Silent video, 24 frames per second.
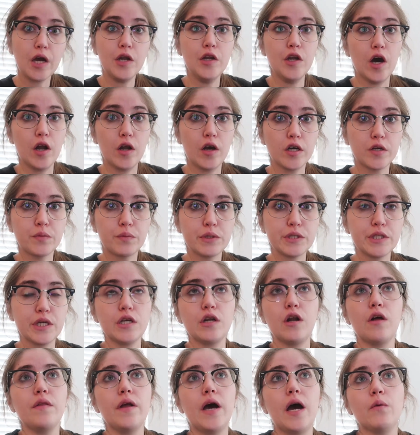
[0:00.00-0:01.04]
Not one hundred
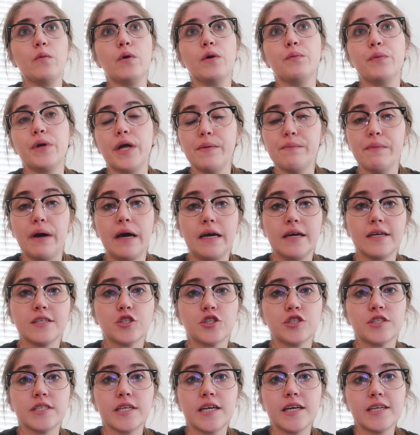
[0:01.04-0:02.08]
percent on that one, but I might,
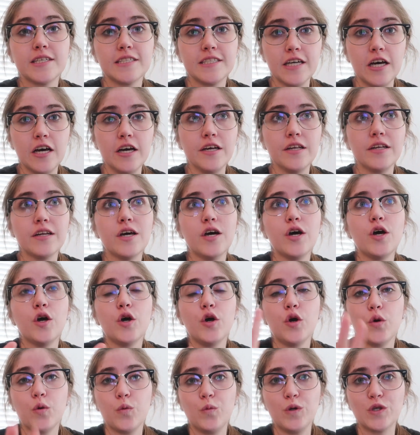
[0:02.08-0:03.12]
just to get it done,
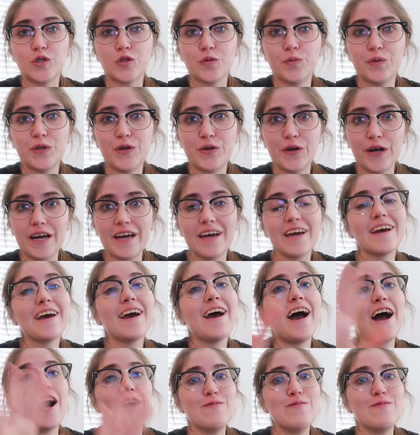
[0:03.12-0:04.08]
which would be great.